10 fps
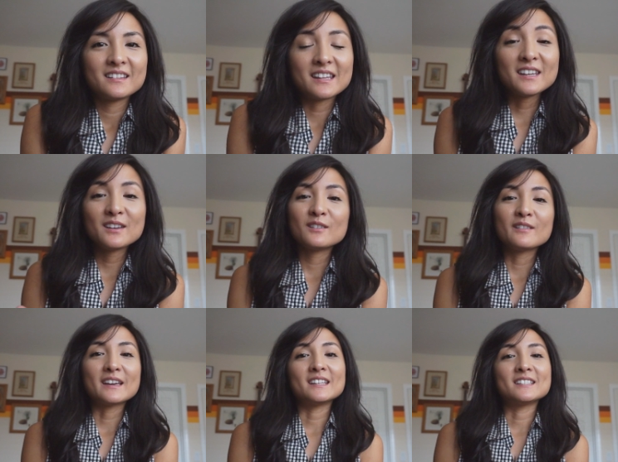thank you,
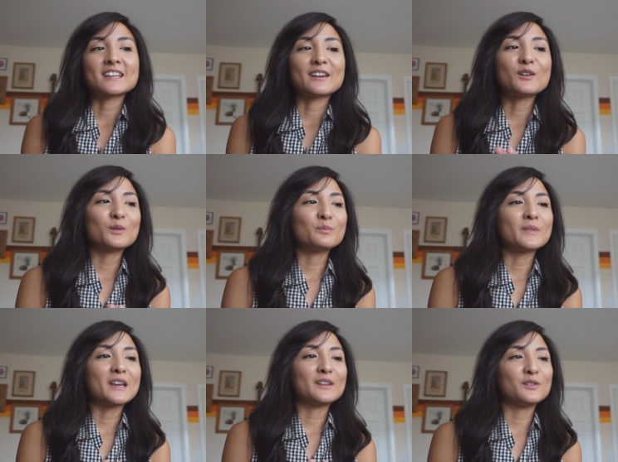and I hope
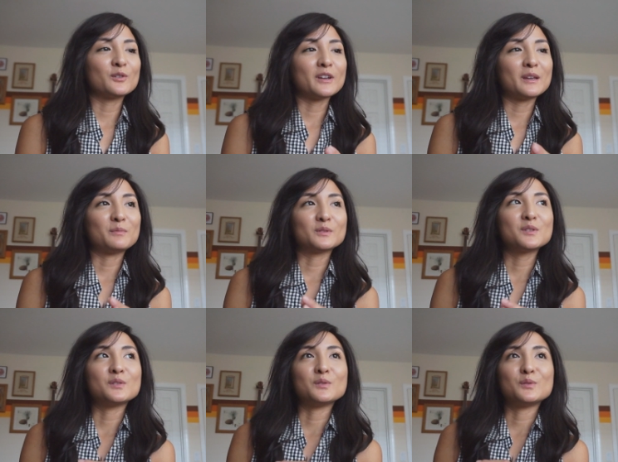that you're able
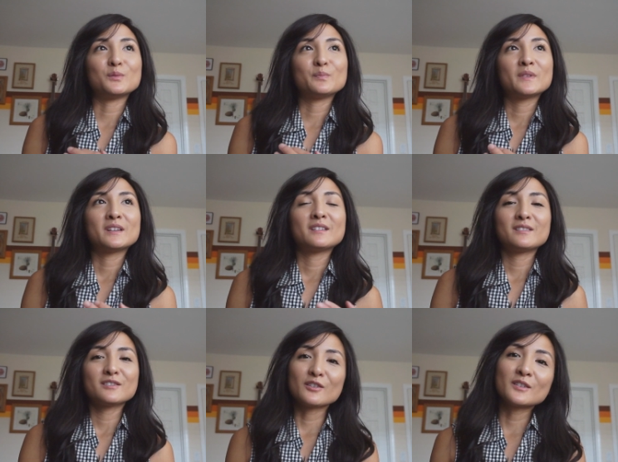to
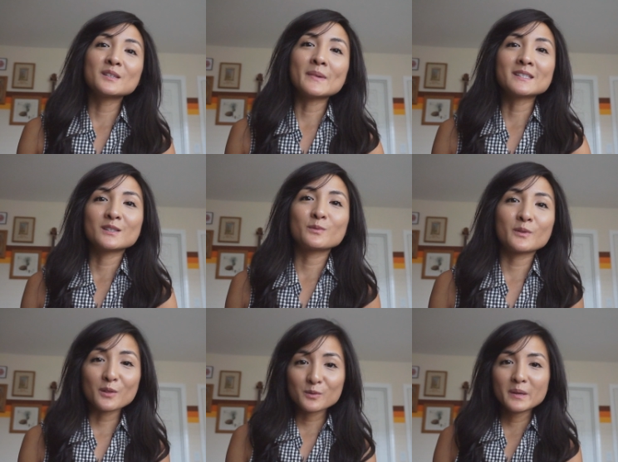share this message
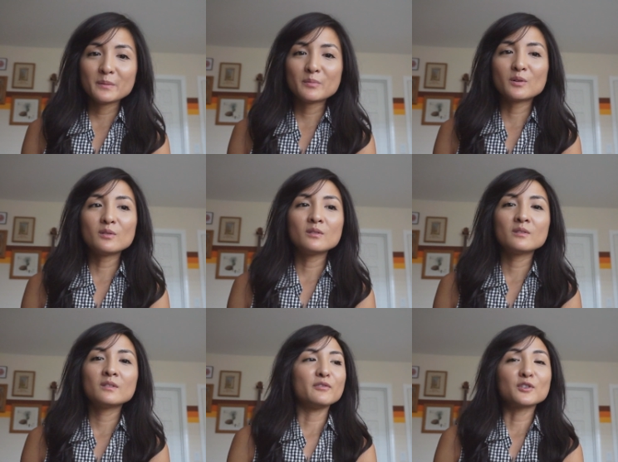with other people.
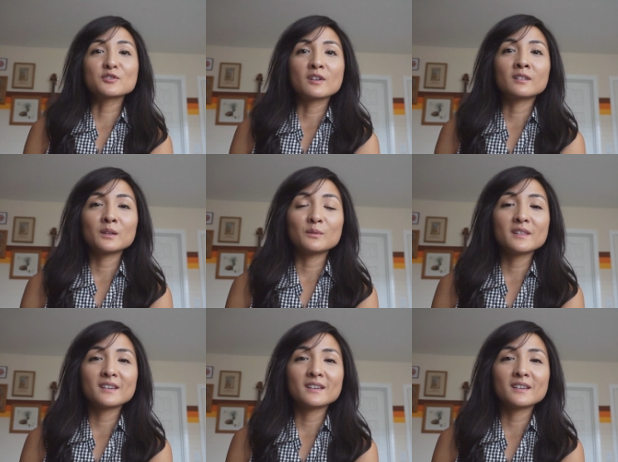If you're struggling with